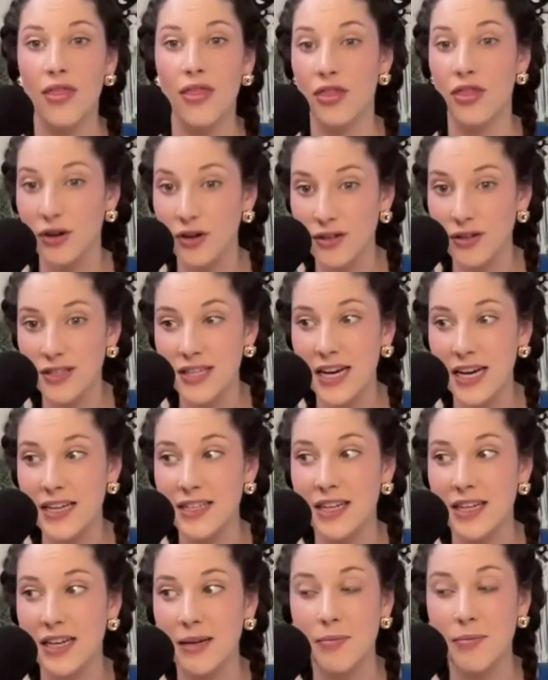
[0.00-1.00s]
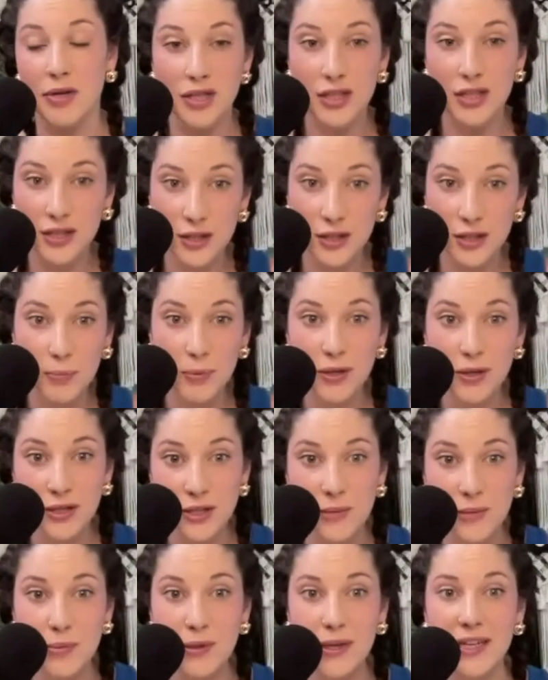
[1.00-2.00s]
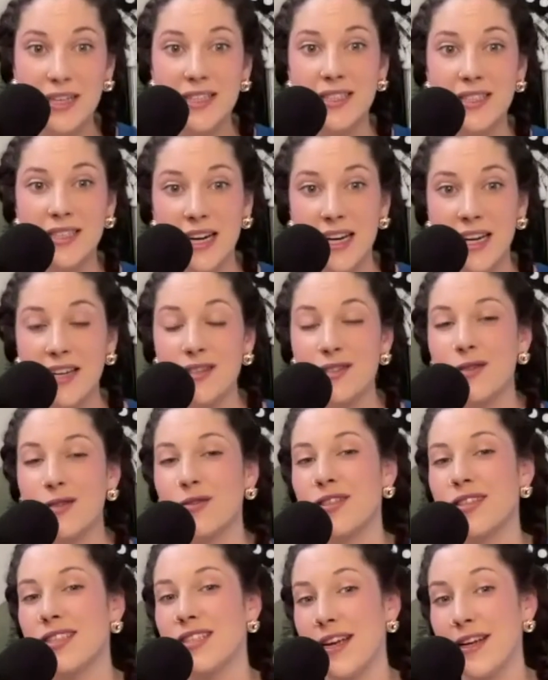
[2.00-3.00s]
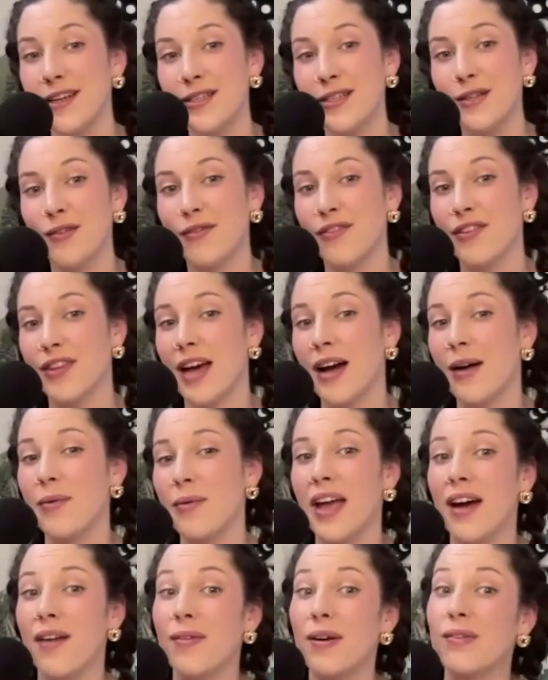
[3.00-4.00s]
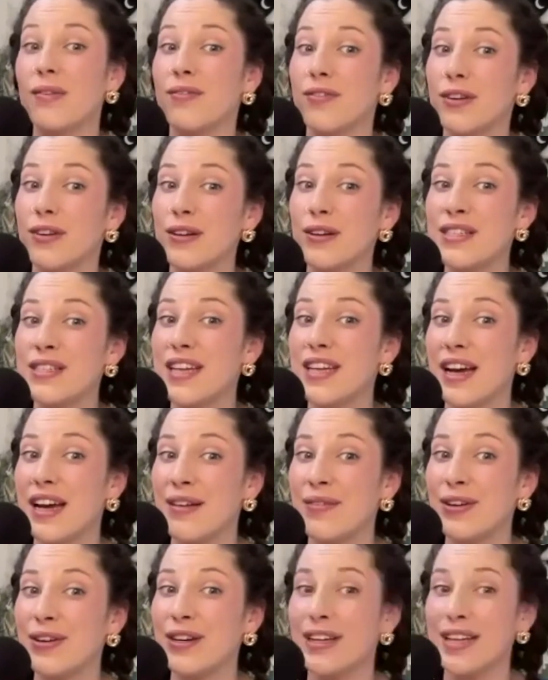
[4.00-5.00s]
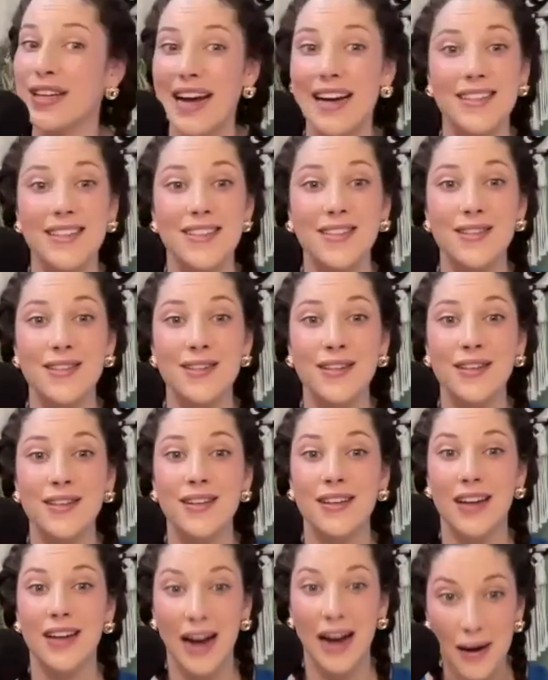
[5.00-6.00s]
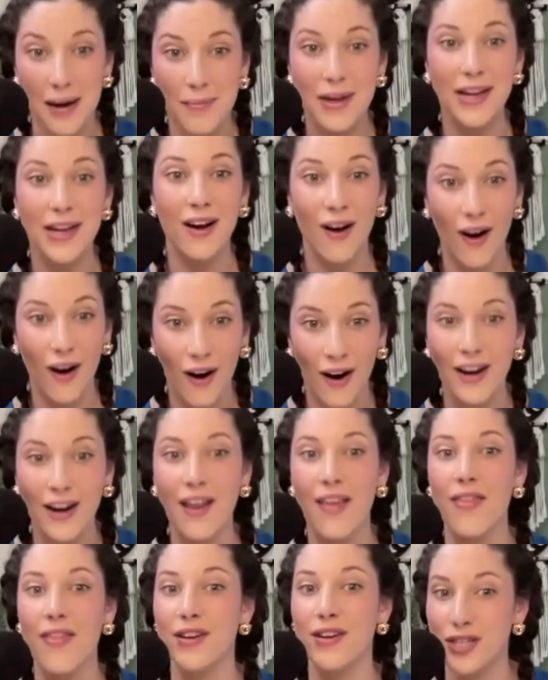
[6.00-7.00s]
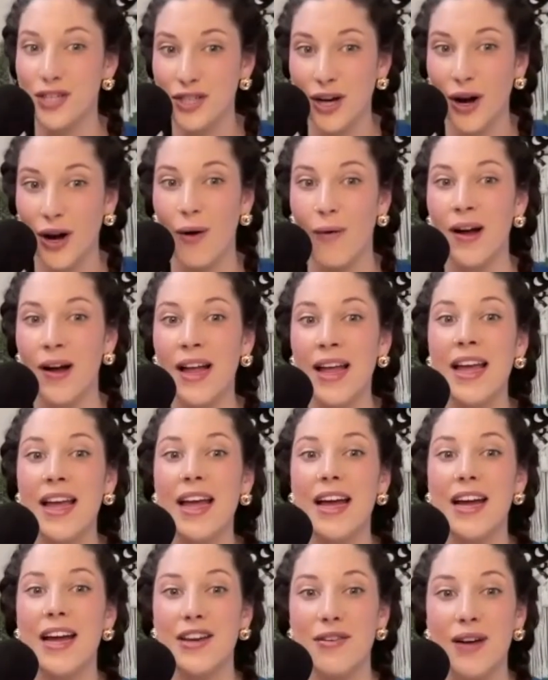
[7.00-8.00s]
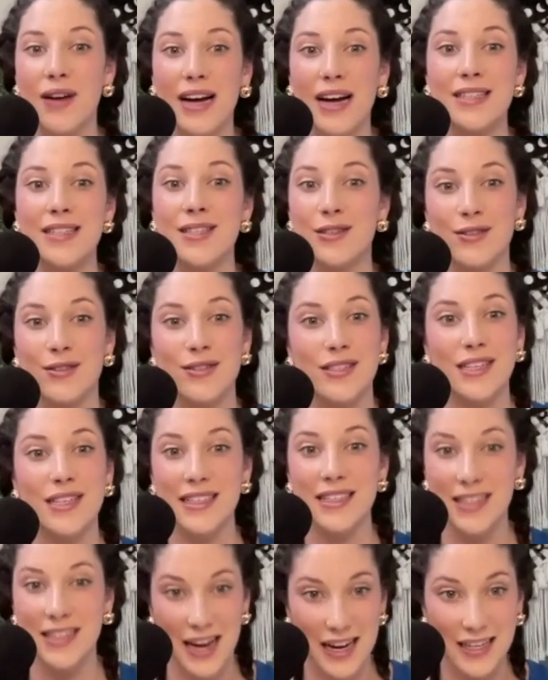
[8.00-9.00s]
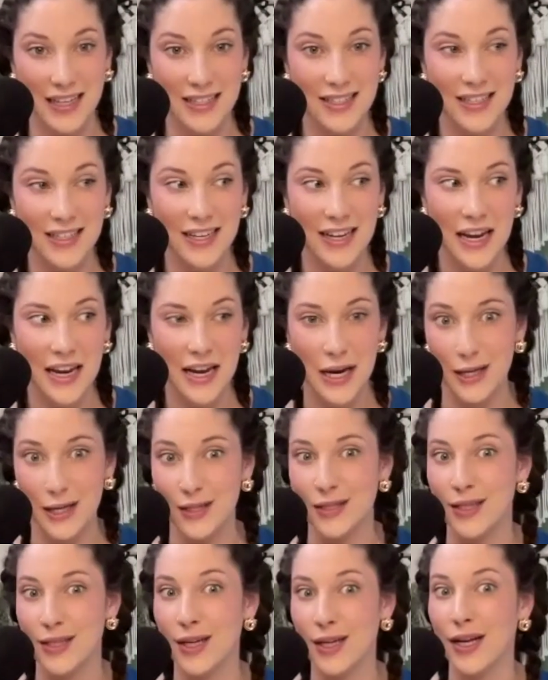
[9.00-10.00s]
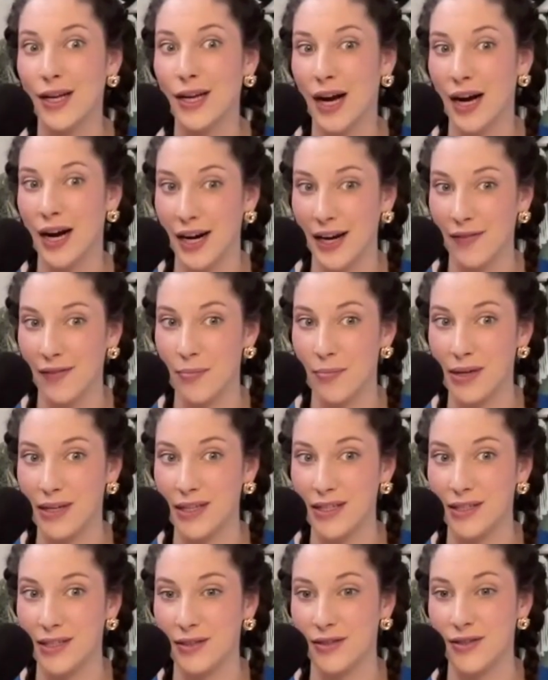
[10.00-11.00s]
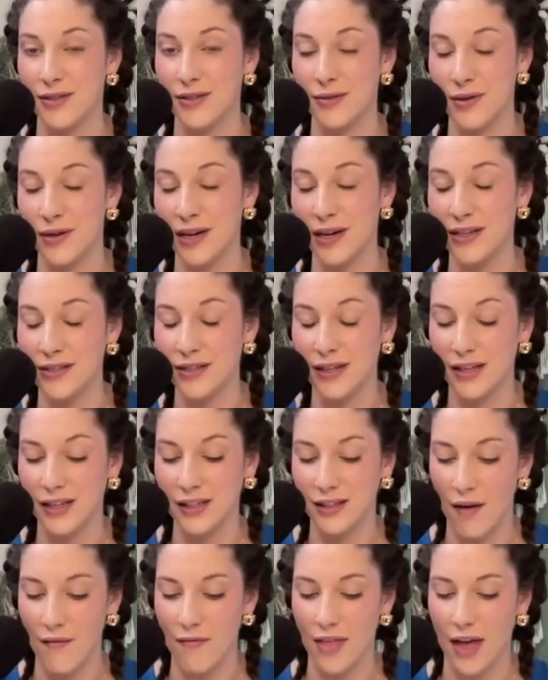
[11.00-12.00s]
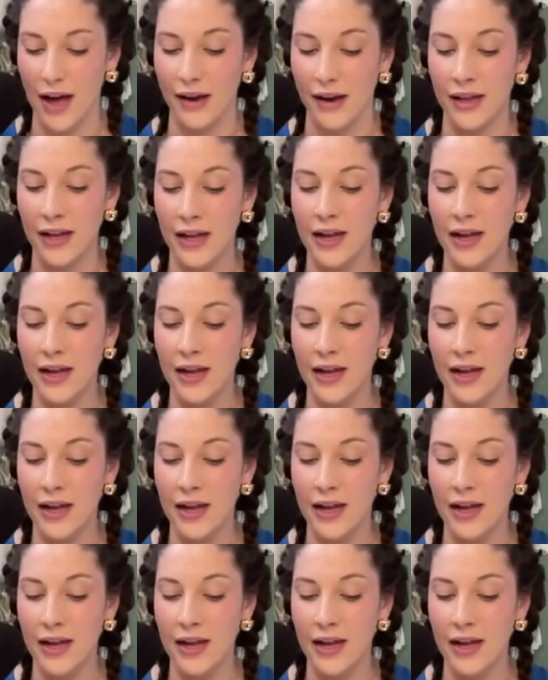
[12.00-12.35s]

Thursday is gonna be super, super exciting, so stay tuned for that. We have our first ever guest coming on the show. And you guys, Thursday's guest is kind of a big deal. So you guys are going to love that.